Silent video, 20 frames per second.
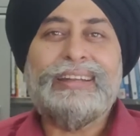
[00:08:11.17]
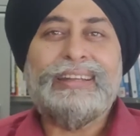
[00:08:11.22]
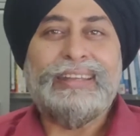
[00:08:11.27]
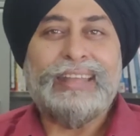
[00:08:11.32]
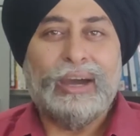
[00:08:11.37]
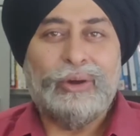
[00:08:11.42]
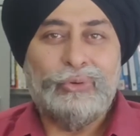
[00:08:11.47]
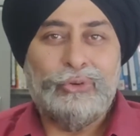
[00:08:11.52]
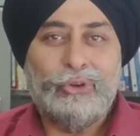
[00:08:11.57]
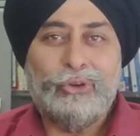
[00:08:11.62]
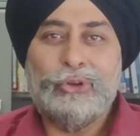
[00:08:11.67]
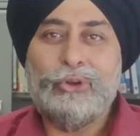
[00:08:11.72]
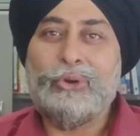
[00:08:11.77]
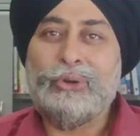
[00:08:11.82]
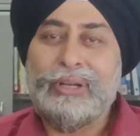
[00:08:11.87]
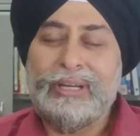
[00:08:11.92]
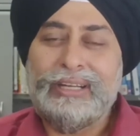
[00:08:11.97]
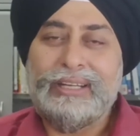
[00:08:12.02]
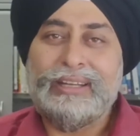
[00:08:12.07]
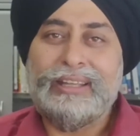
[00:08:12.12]

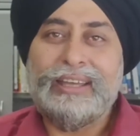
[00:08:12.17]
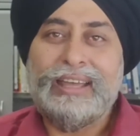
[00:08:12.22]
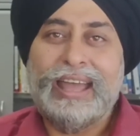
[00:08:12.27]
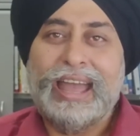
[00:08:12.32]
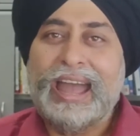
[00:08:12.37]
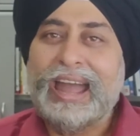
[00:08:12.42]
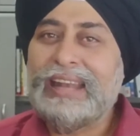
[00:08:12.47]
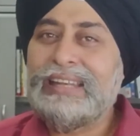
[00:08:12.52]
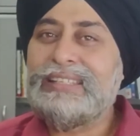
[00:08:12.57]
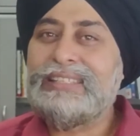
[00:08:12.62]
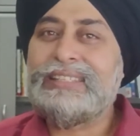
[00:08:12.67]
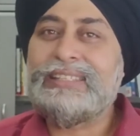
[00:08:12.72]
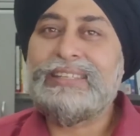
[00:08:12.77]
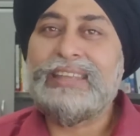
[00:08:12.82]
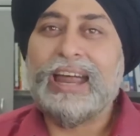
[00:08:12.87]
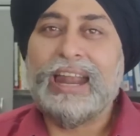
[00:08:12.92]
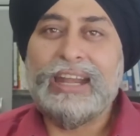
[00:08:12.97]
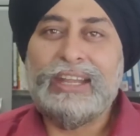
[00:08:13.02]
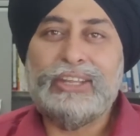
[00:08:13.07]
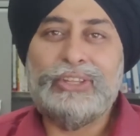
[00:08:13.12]
Download it and
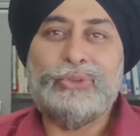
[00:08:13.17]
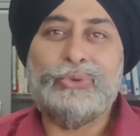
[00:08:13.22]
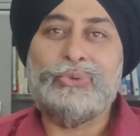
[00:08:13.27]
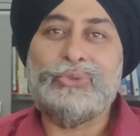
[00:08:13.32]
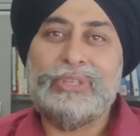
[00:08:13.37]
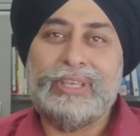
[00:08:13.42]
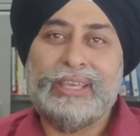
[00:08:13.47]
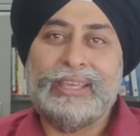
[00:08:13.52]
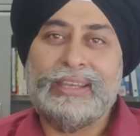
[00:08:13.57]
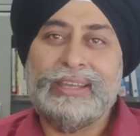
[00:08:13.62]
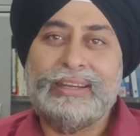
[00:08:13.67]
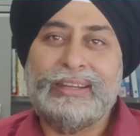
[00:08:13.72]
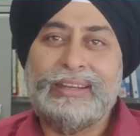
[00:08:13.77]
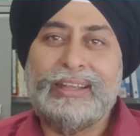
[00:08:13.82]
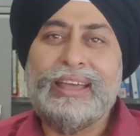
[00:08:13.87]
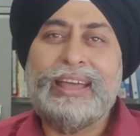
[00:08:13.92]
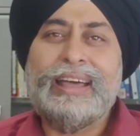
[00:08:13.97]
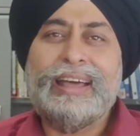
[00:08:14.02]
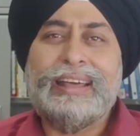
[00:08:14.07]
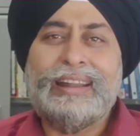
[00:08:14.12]
start using it
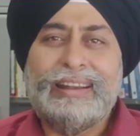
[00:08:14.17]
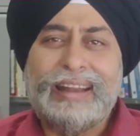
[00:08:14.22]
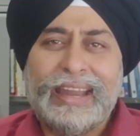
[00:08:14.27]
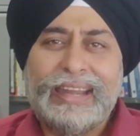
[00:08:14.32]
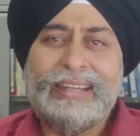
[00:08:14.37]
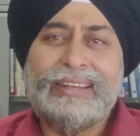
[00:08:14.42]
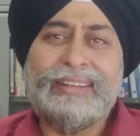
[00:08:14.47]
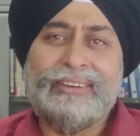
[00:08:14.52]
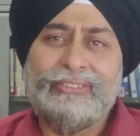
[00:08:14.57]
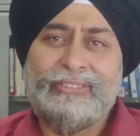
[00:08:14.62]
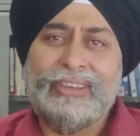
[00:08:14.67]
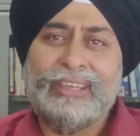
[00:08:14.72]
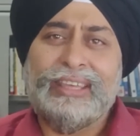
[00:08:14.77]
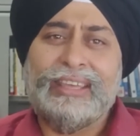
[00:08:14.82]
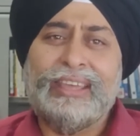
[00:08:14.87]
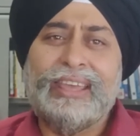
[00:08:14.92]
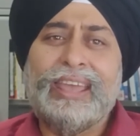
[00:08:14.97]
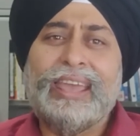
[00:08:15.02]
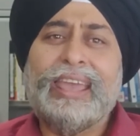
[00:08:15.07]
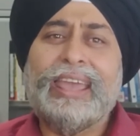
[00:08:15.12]
right
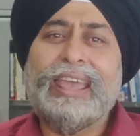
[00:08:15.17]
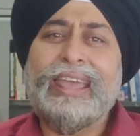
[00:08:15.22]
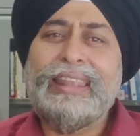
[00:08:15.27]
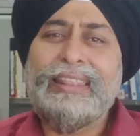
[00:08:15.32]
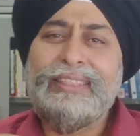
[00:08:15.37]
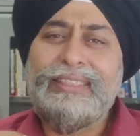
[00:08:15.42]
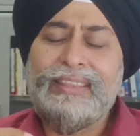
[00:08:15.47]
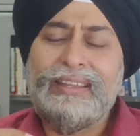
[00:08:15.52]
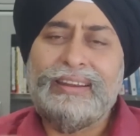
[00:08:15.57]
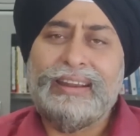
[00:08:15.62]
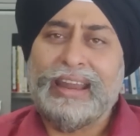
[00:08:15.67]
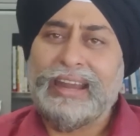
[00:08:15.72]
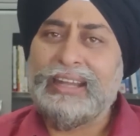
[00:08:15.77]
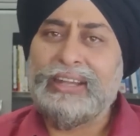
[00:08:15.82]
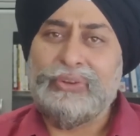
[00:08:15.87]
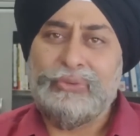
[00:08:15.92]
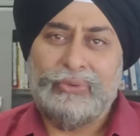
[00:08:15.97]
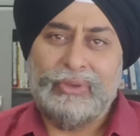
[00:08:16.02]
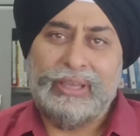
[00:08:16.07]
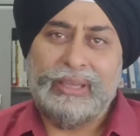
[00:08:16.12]
away in the
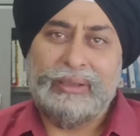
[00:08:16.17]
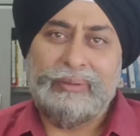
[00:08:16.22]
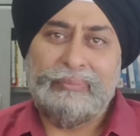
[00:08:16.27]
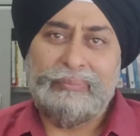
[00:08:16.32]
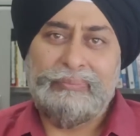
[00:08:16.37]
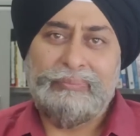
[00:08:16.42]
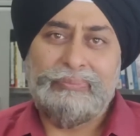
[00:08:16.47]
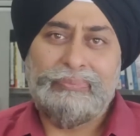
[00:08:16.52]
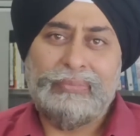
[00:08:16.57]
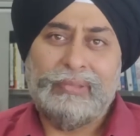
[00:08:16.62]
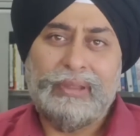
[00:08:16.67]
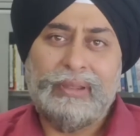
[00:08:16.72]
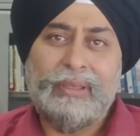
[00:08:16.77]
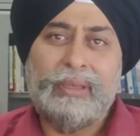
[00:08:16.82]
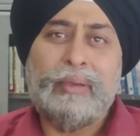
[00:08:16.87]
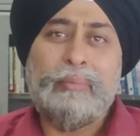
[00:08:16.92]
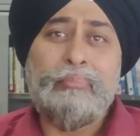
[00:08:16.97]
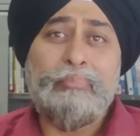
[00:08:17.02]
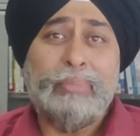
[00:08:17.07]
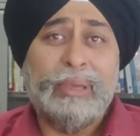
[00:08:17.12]
right way.
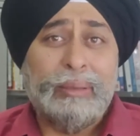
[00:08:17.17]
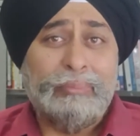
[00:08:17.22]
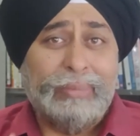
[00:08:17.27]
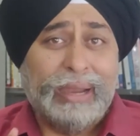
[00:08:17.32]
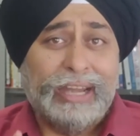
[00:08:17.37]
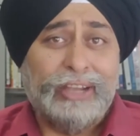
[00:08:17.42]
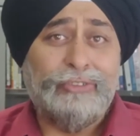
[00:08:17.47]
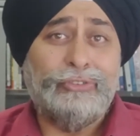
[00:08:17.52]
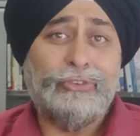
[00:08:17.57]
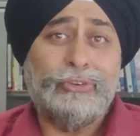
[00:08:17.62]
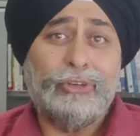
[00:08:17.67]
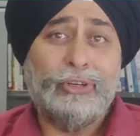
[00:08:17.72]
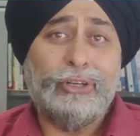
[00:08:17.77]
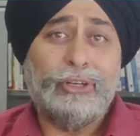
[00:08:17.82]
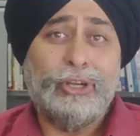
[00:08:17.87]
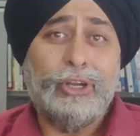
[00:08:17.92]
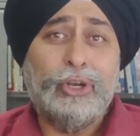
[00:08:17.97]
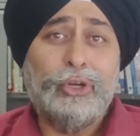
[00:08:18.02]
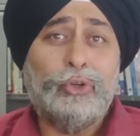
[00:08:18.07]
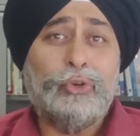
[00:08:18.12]
Be mindful
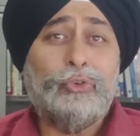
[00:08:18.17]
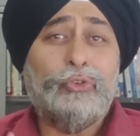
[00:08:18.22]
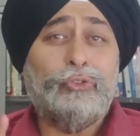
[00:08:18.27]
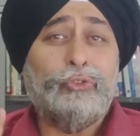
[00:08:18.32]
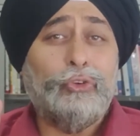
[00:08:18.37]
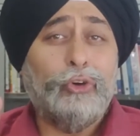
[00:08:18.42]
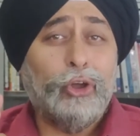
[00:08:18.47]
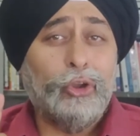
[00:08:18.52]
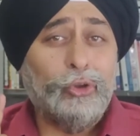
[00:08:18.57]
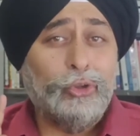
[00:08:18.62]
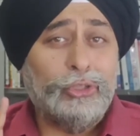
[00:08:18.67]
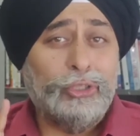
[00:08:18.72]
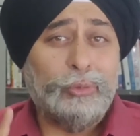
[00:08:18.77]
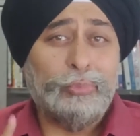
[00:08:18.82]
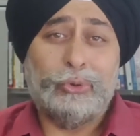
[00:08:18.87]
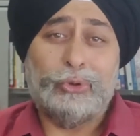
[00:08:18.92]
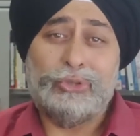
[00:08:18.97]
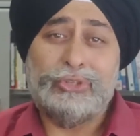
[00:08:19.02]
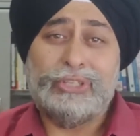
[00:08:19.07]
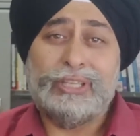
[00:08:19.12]
to follow the
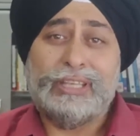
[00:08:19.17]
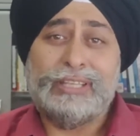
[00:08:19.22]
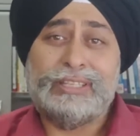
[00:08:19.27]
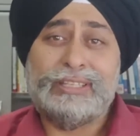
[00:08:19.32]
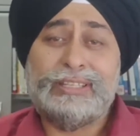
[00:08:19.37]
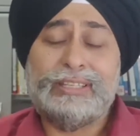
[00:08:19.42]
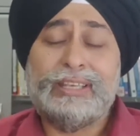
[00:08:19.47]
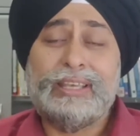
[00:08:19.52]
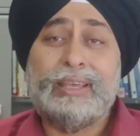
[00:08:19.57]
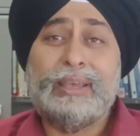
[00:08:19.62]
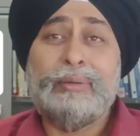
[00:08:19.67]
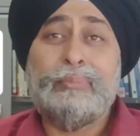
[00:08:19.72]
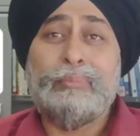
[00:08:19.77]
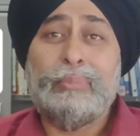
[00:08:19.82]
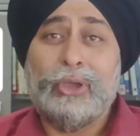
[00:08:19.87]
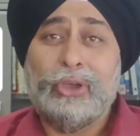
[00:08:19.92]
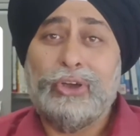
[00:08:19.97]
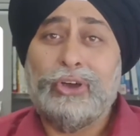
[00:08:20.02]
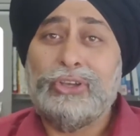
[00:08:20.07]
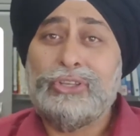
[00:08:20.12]
process,
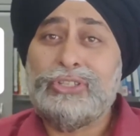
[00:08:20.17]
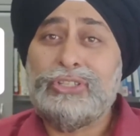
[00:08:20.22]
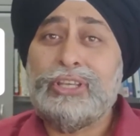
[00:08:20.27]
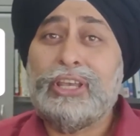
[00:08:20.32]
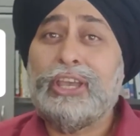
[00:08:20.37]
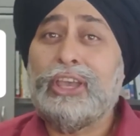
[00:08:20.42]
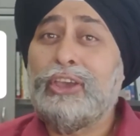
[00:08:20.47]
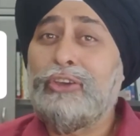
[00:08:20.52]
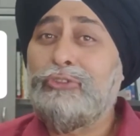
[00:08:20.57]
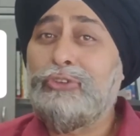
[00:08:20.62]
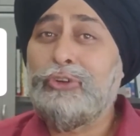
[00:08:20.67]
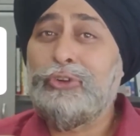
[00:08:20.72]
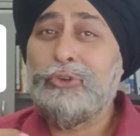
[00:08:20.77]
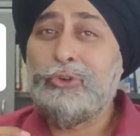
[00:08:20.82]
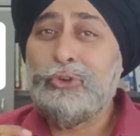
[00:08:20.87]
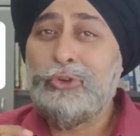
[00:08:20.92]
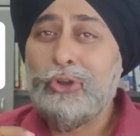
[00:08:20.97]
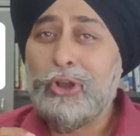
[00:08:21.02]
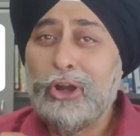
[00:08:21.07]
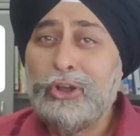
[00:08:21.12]
because if you
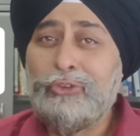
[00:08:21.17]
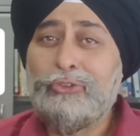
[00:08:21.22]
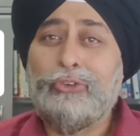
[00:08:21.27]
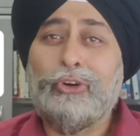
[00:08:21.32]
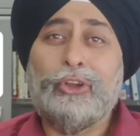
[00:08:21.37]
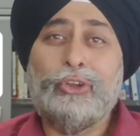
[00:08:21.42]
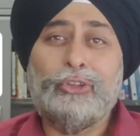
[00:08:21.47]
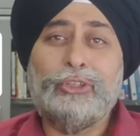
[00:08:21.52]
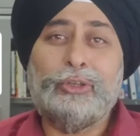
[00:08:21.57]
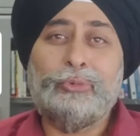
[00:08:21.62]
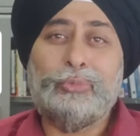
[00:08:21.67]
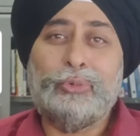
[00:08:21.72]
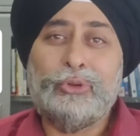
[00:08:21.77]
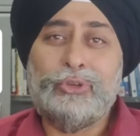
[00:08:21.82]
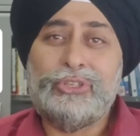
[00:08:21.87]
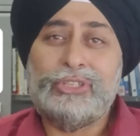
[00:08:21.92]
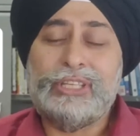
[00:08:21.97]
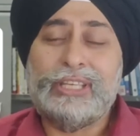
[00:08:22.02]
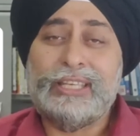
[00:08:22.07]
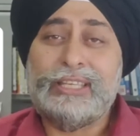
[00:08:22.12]
do not follow the
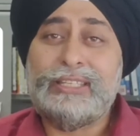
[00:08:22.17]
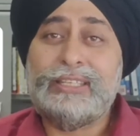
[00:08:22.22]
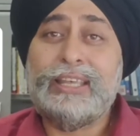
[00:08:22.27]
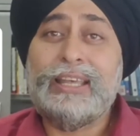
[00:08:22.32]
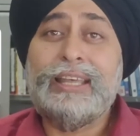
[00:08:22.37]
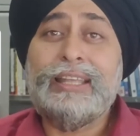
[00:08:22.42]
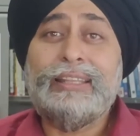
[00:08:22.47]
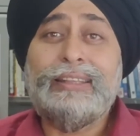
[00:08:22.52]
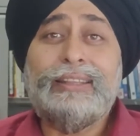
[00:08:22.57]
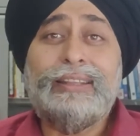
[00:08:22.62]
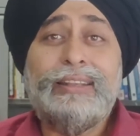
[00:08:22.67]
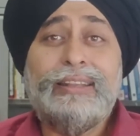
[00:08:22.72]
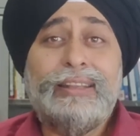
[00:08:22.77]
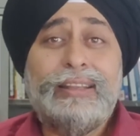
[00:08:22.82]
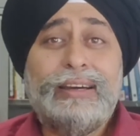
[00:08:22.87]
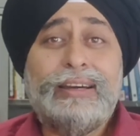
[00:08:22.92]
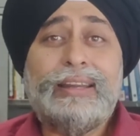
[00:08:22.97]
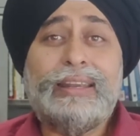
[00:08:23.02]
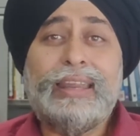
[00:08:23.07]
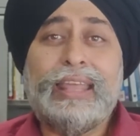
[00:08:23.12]
process, the
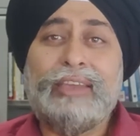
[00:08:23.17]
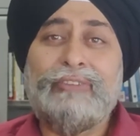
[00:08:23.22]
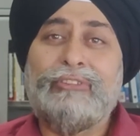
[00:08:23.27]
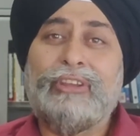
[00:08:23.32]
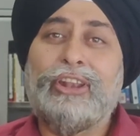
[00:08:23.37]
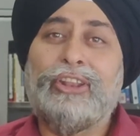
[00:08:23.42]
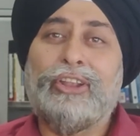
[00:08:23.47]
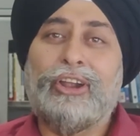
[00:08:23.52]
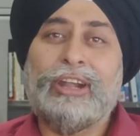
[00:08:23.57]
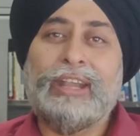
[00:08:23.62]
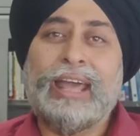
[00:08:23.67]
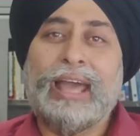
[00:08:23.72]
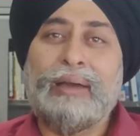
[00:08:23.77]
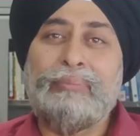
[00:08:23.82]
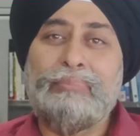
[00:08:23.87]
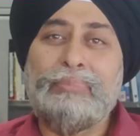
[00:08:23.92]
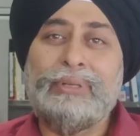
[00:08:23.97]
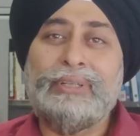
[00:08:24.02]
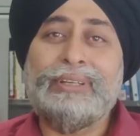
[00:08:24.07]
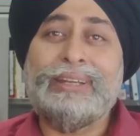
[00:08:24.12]
learning will not
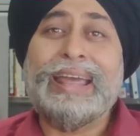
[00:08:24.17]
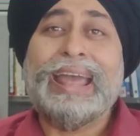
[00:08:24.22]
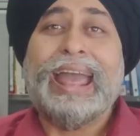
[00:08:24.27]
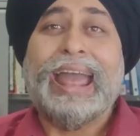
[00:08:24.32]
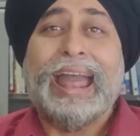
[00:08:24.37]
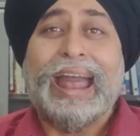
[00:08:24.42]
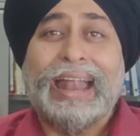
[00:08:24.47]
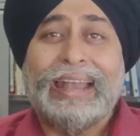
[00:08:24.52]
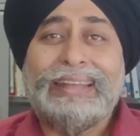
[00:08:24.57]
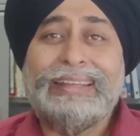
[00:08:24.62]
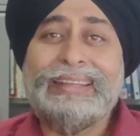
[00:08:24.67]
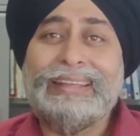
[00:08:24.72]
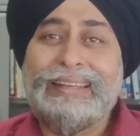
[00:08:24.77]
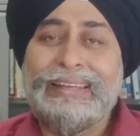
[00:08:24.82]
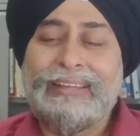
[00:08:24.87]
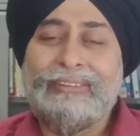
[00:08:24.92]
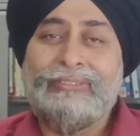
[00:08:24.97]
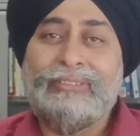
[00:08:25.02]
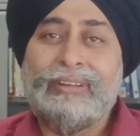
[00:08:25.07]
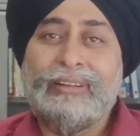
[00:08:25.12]
happen at the
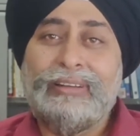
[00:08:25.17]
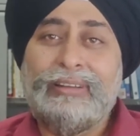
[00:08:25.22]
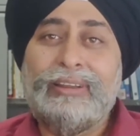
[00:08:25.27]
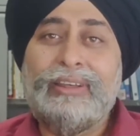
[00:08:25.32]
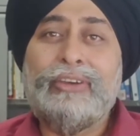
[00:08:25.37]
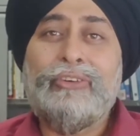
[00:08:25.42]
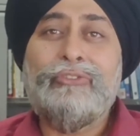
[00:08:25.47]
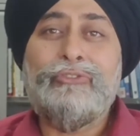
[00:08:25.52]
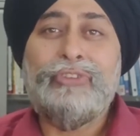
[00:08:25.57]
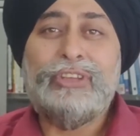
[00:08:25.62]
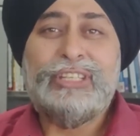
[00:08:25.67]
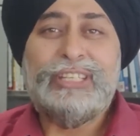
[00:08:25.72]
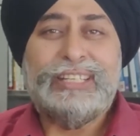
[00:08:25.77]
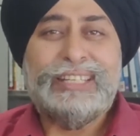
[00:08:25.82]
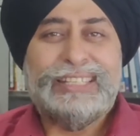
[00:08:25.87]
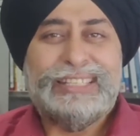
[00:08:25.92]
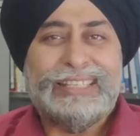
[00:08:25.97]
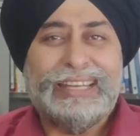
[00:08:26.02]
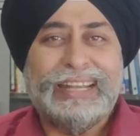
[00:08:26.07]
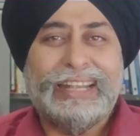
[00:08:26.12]
level which
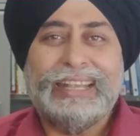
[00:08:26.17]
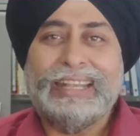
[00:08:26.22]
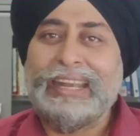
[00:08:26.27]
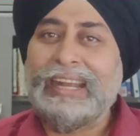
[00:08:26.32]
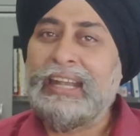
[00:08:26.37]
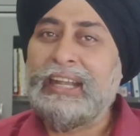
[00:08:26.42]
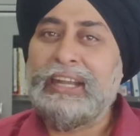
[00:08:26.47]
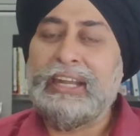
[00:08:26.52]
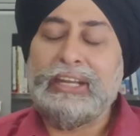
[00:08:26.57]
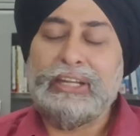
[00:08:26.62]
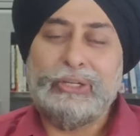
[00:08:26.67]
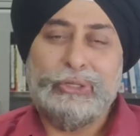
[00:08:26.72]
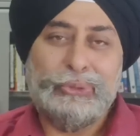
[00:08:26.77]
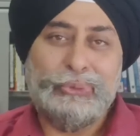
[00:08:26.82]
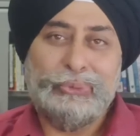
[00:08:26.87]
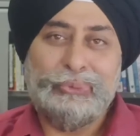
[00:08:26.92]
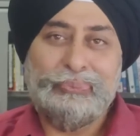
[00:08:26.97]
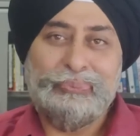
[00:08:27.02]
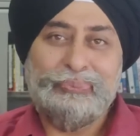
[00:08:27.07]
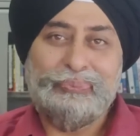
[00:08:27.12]
it is intended to.